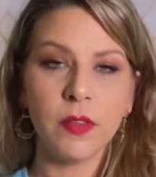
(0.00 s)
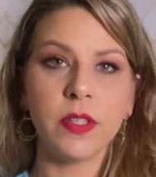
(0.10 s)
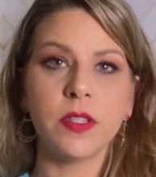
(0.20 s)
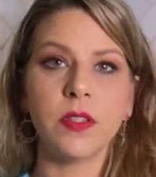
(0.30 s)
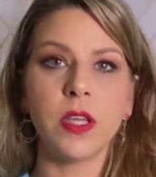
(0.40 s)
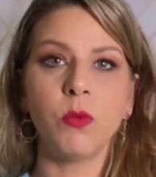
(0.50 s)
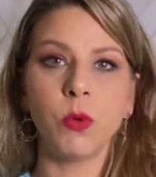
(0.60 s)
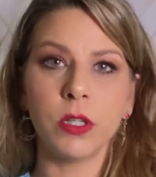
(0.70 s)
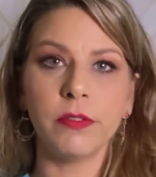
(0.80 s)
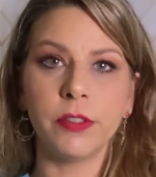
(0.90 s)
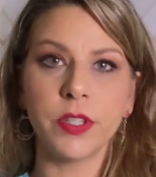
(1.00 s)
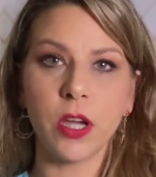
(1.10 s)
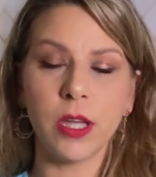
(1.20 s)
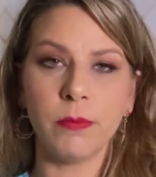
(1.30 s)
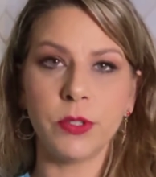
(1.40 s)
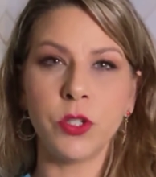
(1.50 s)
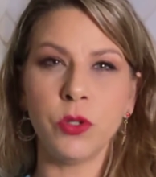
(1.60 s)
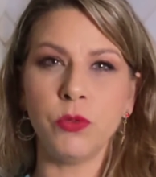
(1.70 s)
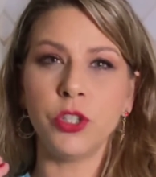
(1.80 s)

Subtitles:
This is a wonderful time to